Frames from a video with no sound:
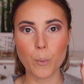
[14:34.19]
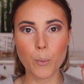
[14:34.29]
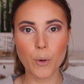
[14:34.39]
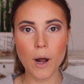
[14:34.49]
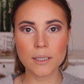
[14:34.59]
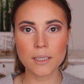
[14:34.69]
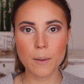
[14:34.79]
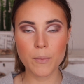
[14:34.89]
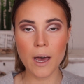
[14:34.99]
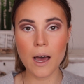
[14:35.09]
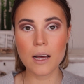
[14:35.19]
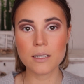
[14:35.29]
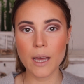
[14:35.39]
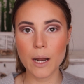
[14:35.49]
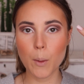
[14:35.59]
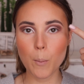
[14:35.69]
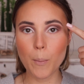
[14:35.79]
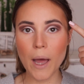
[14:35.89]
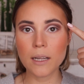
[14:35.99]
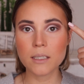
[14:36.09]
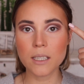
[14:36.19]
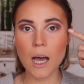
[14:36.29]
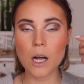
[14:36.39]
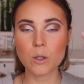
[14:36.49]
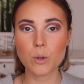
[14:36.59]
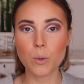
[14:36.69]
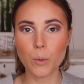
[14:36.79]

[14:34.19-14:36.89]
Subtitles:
brighten up the eyes and balance out